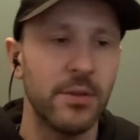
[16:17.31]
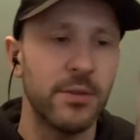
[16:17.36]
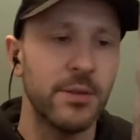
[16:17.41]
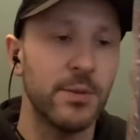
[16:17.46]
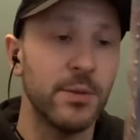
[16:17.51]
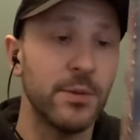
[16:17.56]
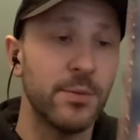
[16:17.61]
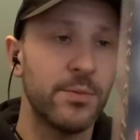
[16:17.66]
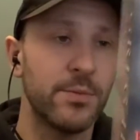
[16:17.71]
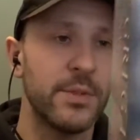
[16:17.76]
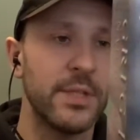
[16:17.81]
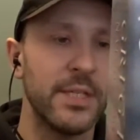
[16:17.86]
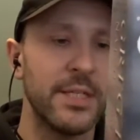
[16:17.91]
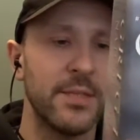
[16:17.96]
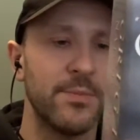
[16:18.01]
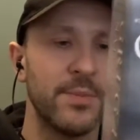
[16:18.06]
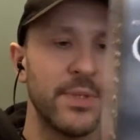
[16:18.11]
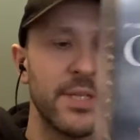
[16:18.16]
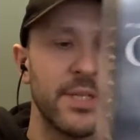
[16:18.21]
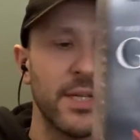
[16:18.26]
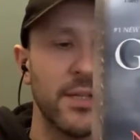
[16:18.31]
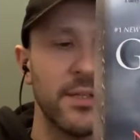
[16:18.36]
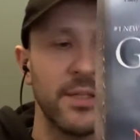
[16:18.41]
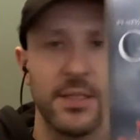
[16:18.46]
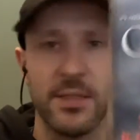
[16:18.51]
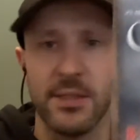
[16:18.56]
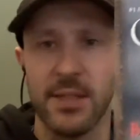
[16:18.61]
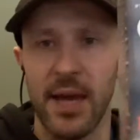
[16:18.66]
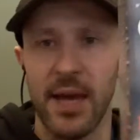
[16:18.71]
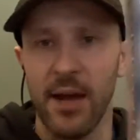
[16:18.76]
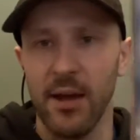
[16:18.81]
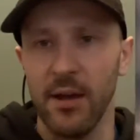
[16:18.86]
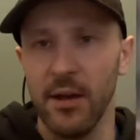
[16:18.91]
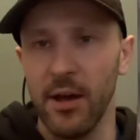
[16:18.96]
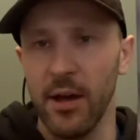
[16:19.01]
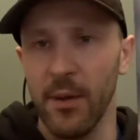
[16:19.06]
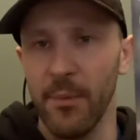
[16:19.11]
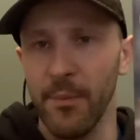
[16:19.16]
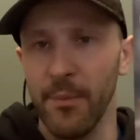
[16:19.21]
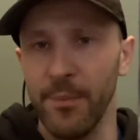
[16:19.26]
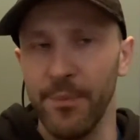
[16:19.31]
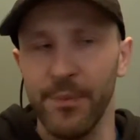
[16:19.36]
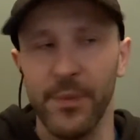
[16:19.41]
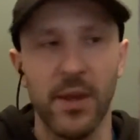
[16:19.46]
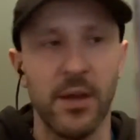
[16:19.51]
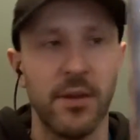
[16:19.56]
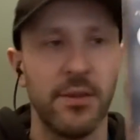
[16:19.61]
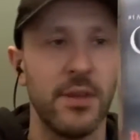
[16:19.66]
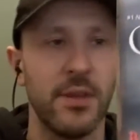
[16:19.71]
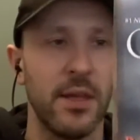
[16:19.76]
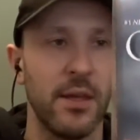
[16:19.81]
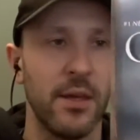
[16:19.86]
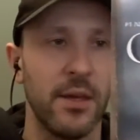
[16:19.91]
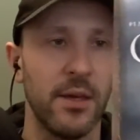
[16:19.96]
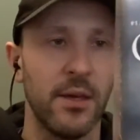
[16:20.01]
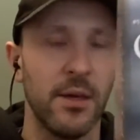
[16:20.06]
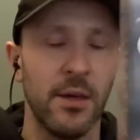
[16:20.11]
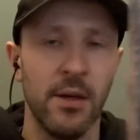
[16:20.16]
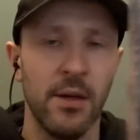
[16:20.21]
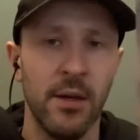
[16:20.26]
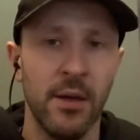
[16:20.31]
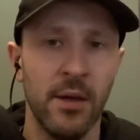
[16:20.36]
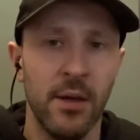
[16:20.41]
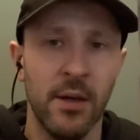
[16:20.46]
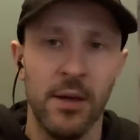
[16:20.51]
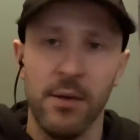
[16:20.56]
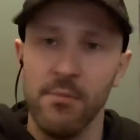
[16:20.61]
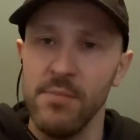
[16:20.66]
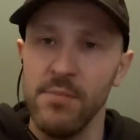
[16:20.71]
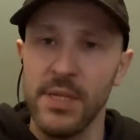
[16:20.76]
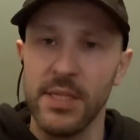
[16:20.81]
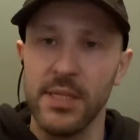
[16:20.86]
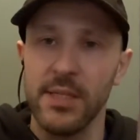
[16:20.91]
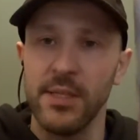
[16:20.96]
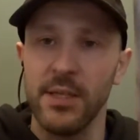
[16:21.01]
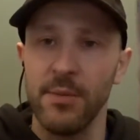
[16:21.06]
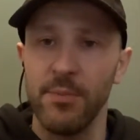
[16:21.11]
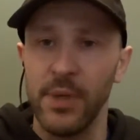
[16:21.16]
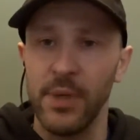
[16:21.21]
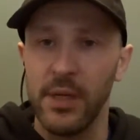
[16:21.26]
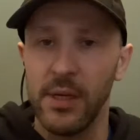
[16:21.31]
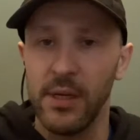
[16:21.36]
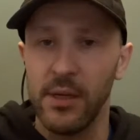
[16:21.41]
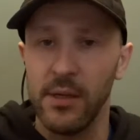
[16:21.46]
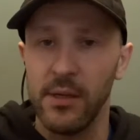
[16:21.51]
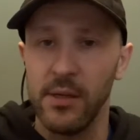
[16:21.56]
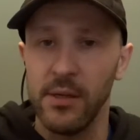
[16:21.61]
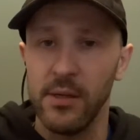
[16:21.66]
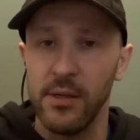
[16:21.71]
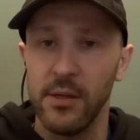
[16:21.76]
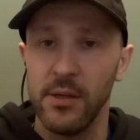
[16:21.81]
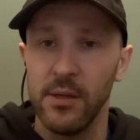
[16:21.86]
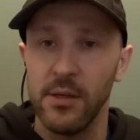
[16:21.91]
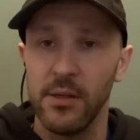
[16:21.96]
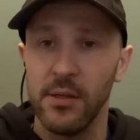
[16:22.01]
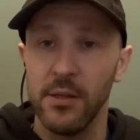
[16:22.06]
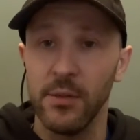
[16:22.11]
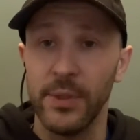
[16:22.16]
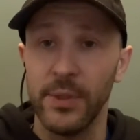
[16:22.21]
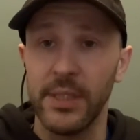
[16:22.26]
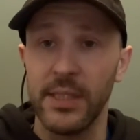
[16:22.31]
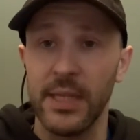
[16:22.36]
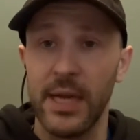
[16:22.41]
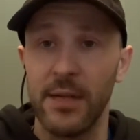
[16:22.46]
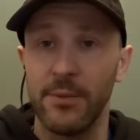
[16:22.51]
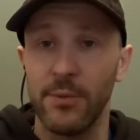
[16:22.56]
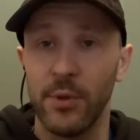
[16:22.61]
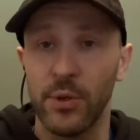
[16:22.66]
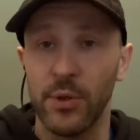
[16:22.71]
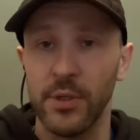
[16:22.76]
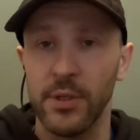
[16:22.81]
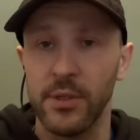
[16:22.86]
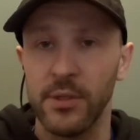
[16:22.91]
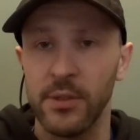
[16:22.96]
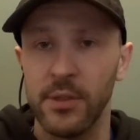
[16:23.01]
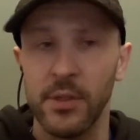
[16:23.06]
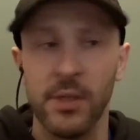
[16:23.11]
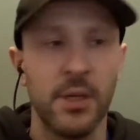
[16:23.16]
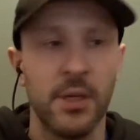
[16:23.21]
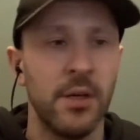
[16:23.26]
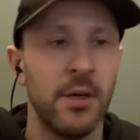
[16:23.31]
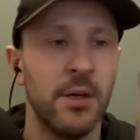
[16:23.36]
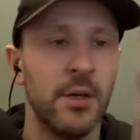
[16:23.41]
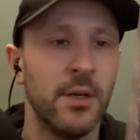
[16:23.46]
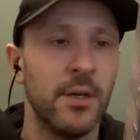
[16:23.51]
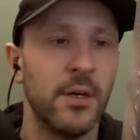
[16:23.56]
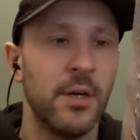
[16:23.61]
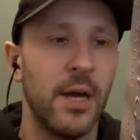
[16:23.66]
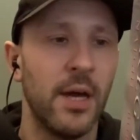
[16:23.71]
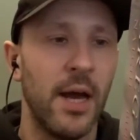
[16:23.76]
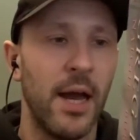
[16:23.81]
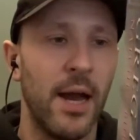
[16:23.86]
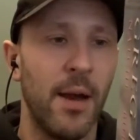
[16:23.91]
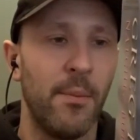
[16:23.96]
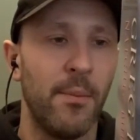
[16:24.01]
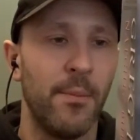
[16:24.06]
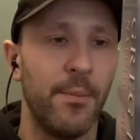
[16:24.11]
This is particularly set at the Mississippi Louisiana border, and